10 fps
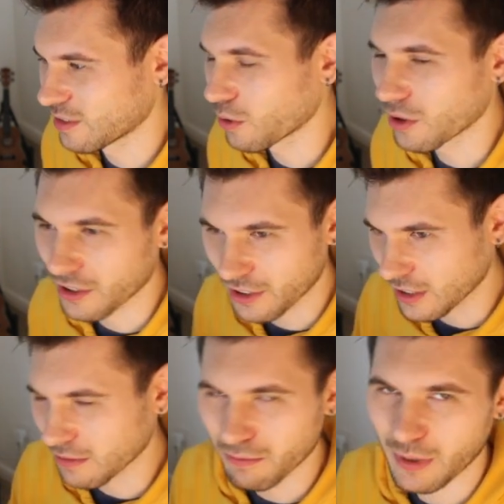all on
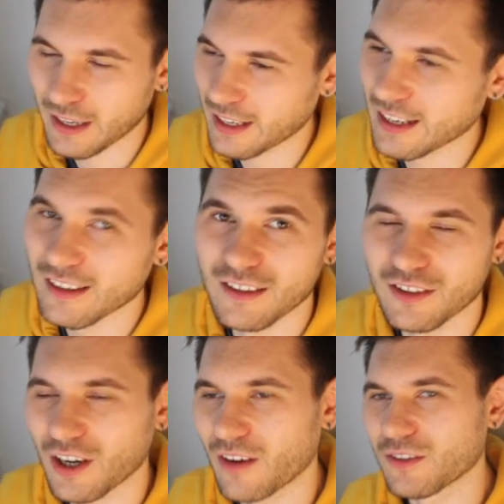the back-end
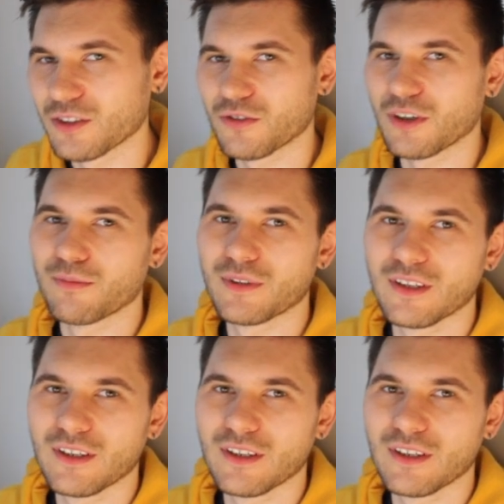JavaScript.